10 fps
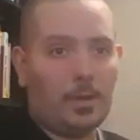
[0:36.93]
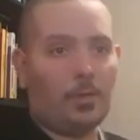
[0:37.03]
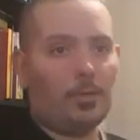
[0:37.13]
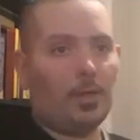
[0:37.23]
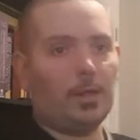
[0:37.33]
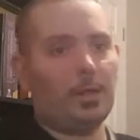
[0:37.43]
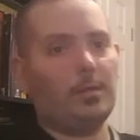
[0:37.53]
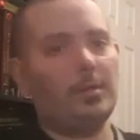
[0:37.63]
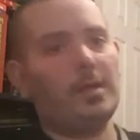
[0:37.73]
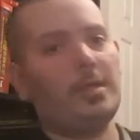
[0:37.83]
No luck.
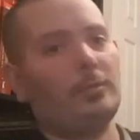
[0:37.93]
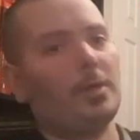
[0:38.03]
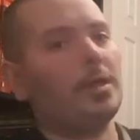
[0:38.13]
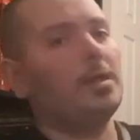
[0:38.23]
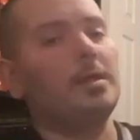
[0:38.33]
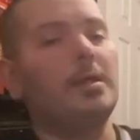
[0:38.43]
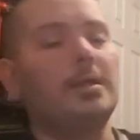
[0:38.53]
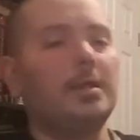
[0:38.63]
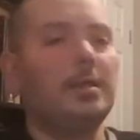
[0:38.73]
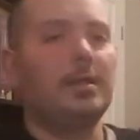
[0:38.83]
Anyway,
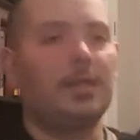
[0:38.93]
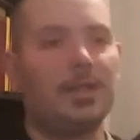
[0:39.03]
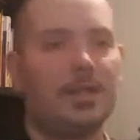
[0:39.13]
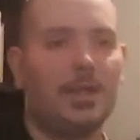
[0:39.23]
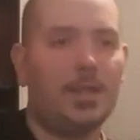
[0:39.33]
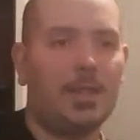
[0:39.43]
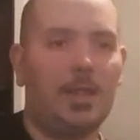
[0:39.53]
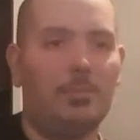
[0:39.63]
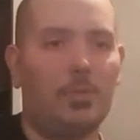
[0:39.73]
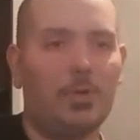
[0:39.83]
this is
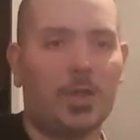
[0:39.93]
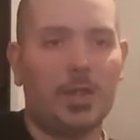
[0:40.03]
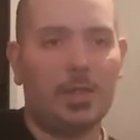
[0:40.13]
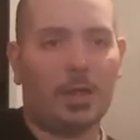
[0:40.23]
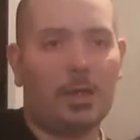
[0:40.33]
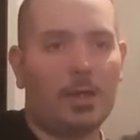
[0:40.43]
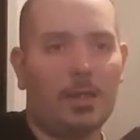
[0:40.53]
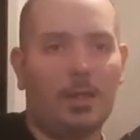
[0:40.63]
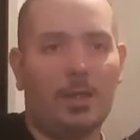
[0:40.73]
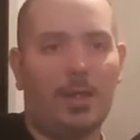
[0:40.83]
the Mosin
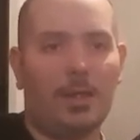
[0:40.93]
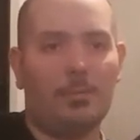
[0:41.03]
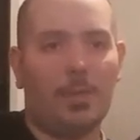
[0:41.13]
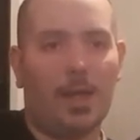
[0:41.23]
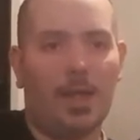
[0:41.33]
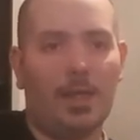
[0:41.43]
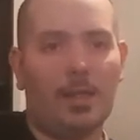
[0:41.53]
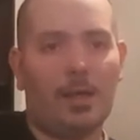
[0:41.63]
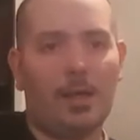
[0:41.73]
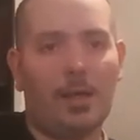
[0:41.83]
nagant
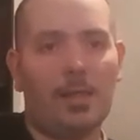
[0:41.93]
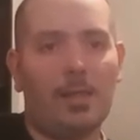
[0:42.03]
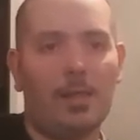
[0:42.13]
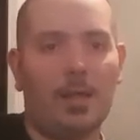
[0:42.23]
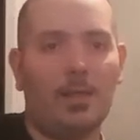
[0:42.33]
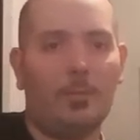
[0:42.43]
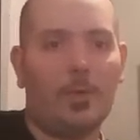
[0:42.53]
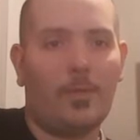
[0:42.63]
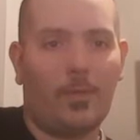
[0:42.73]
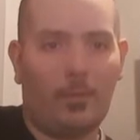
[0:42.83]
m89
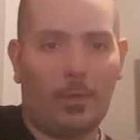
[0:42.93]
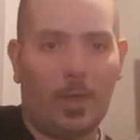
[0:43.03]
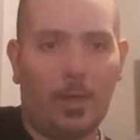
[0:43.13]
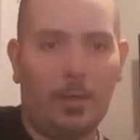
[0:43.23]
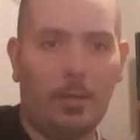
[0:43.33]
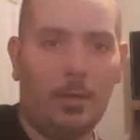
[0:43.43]
9130.